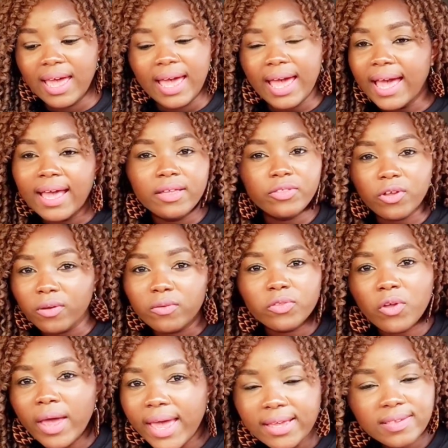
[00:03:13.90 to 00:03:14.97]
and
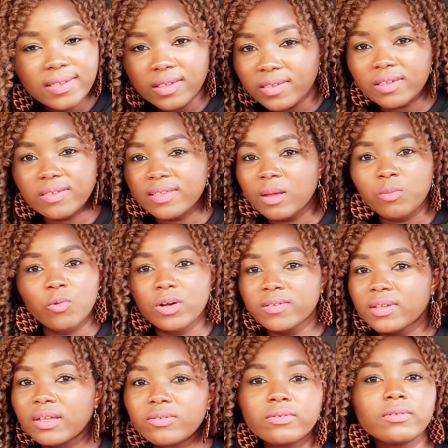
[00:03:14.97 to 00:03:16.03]
the AC system
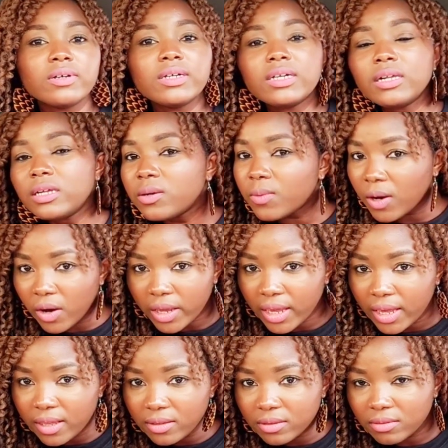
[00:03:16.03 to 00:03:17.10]
wasn't well
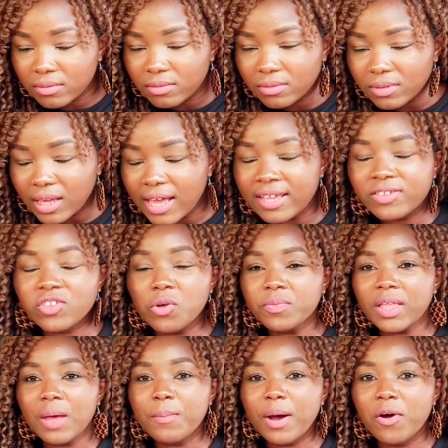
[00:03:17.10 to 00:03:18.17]
working, and
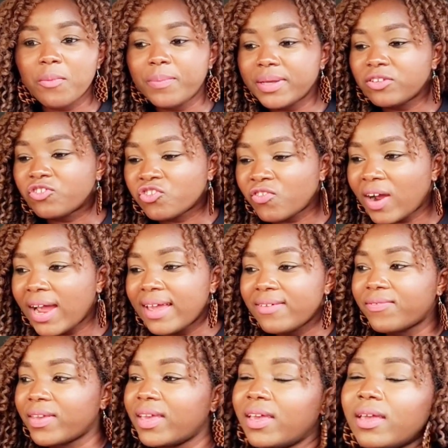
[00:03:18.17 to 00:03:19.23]
sometimes I would be
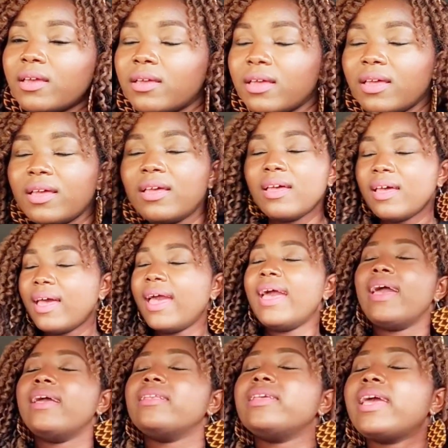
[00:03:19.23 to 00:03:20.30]
driving
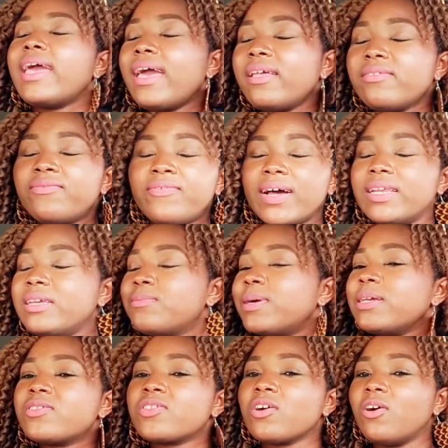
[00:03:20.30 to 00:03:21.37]
and hand fanning
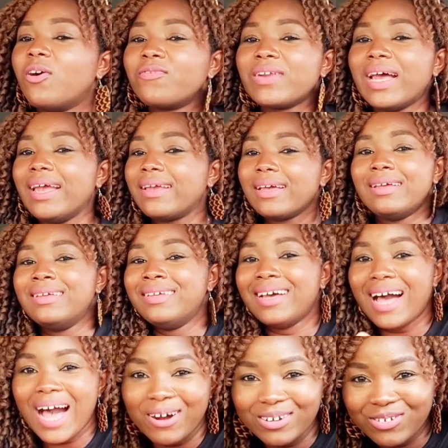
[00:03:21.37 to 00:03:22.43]
myself, like
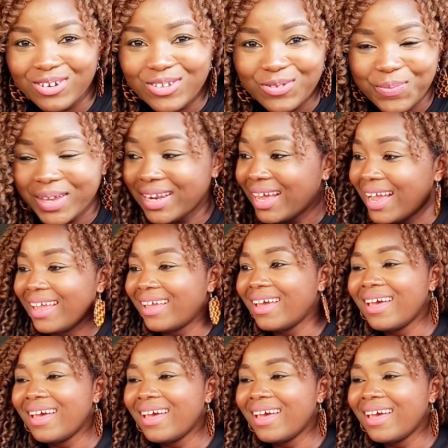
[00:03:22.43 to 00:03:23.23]
I would just be like,